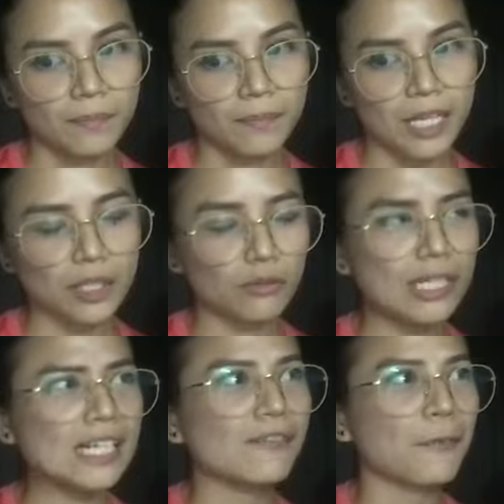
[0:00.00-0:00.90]
it
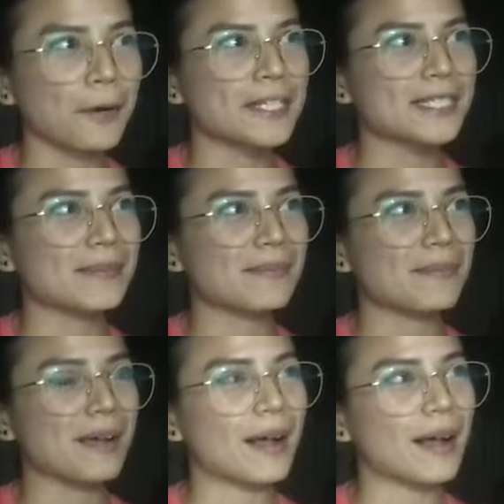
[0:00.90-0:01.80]
really forced
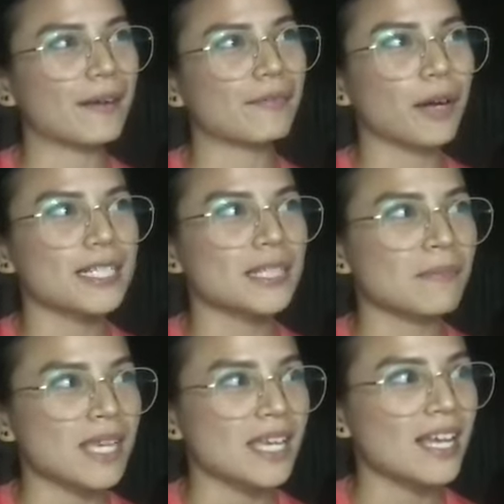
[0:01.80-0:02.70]

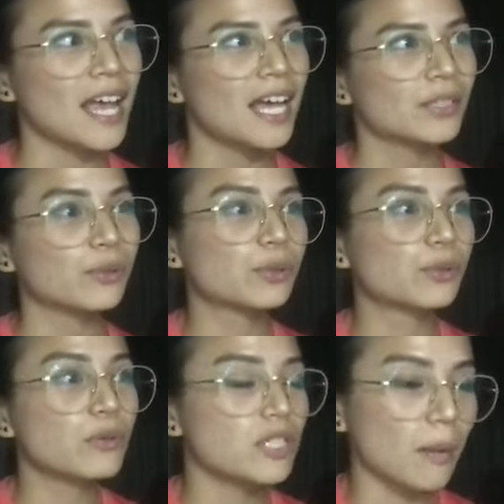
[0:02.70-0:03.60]
me to
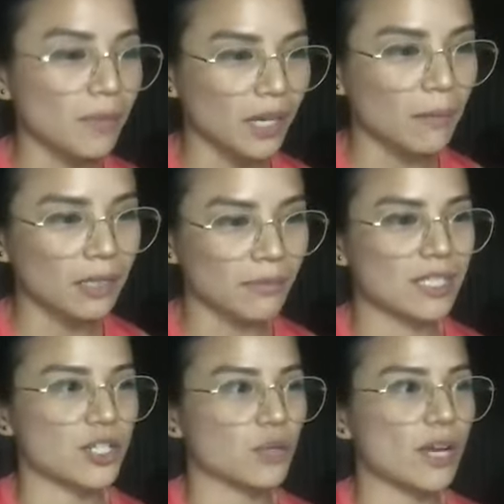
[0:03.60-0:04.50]
do something about my
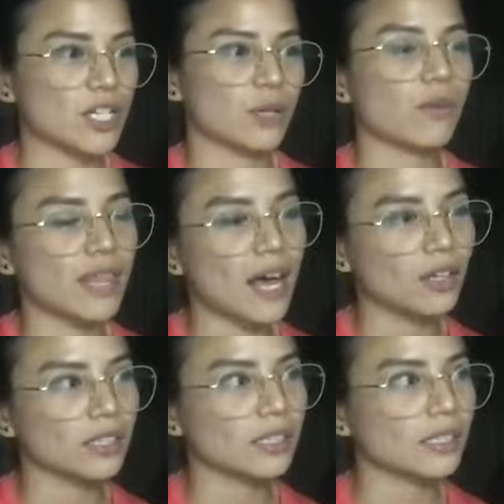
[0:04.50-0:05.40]
situation
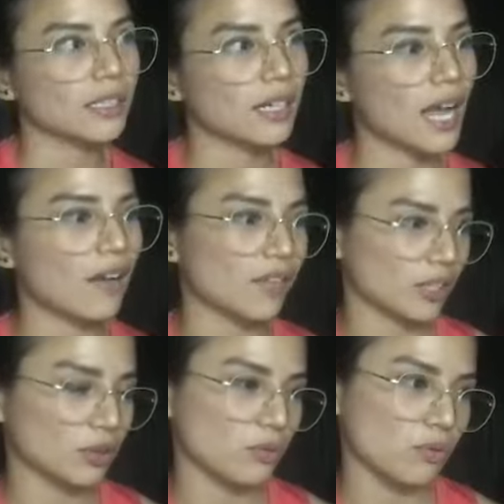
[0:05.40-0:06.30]
without having
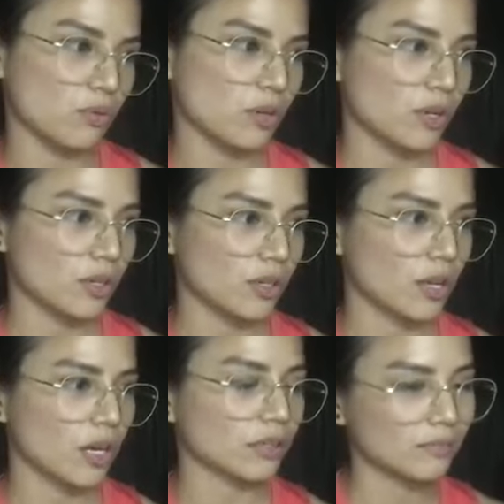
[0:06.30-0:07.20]
to
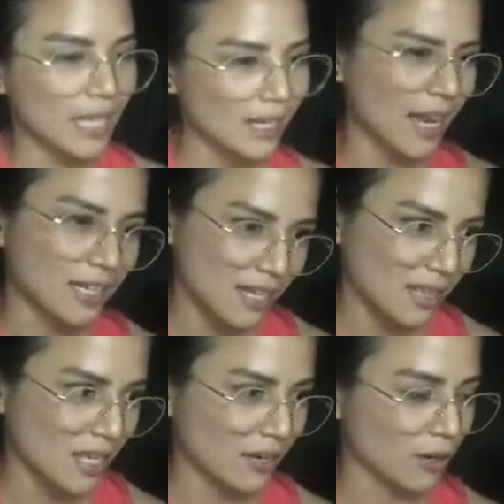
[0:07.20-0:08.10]
take
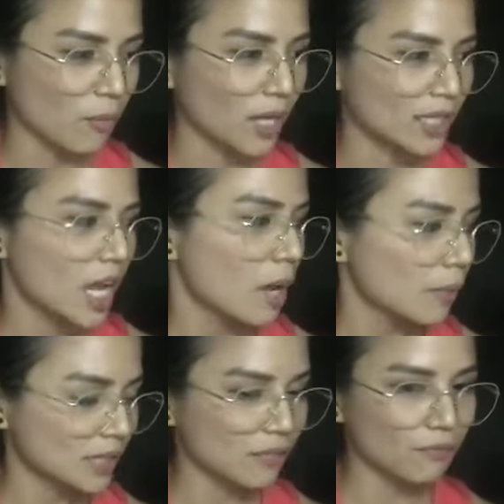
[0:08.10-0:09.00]
anything or what.
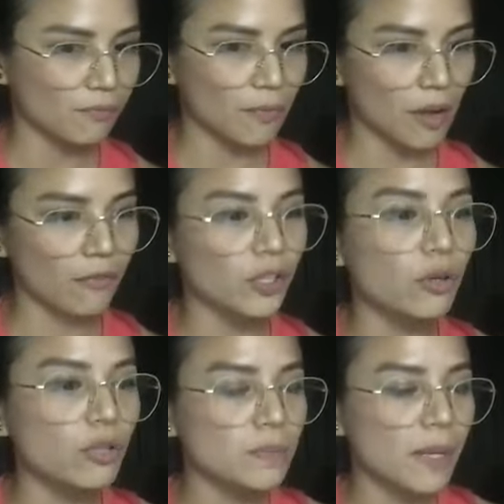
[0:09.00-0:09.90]
But for
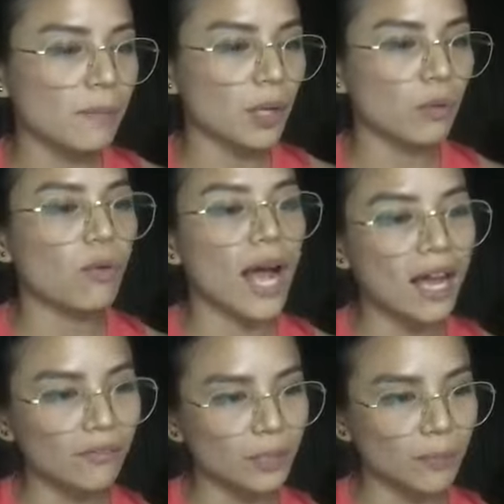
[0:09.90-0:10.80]
those people who
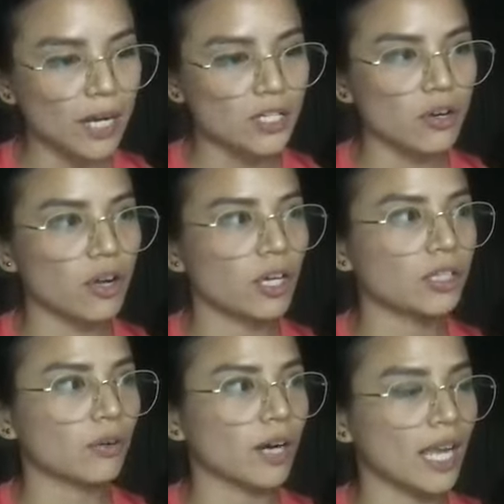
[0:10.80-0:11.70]
have depression
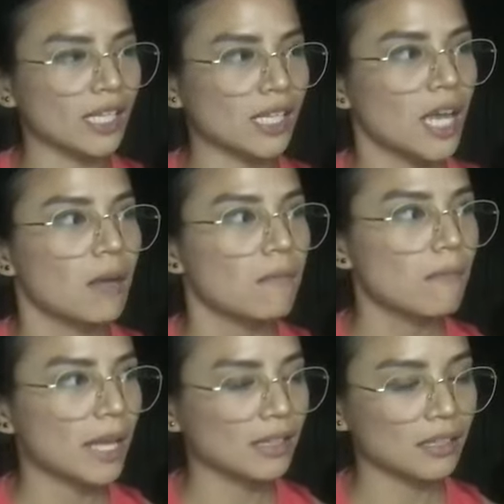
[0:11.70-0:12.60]
or any
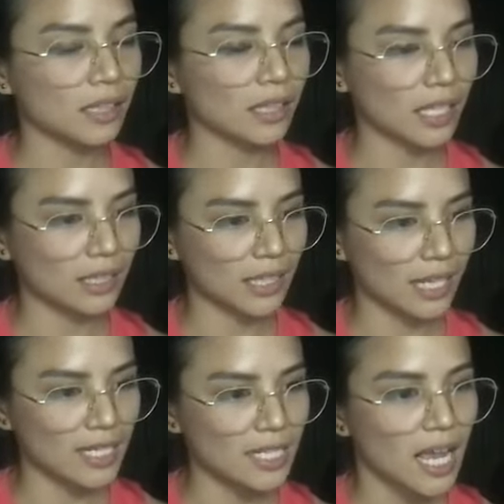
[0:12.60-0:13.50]
mental
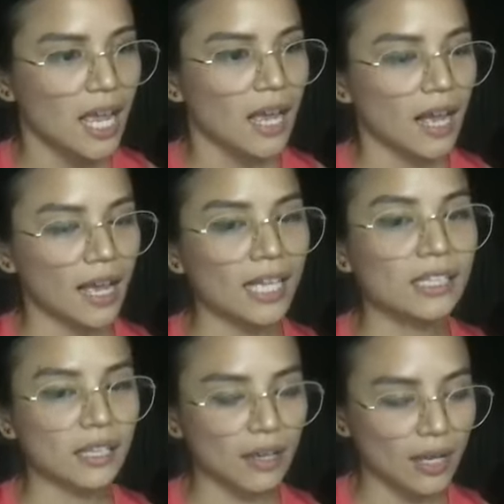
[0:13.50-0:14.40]
illness and
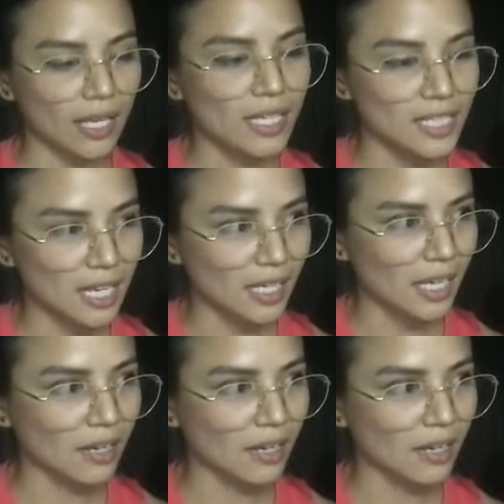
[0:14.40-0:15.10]
is taking